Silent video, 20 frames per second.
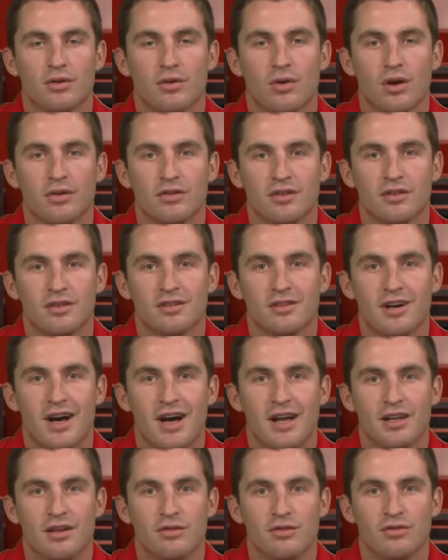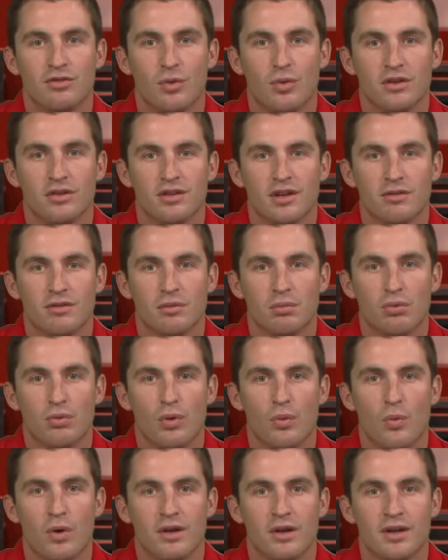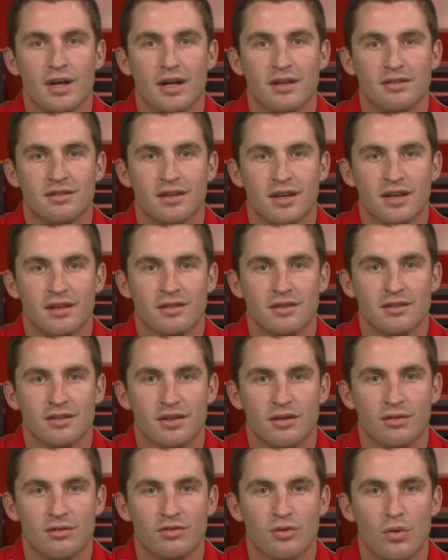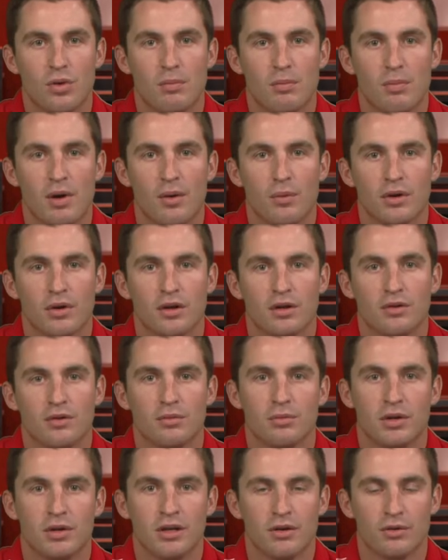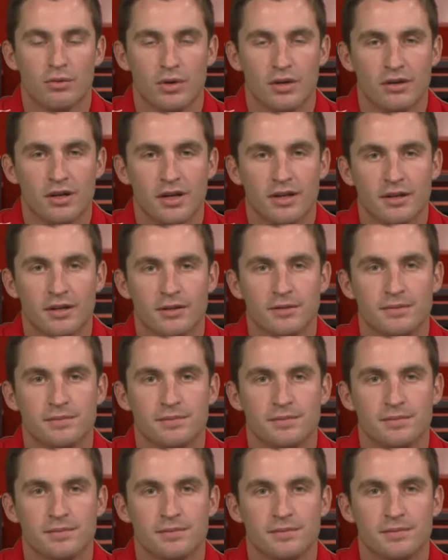crossing the line in 47.19 seconds in the 4x100-meter relay.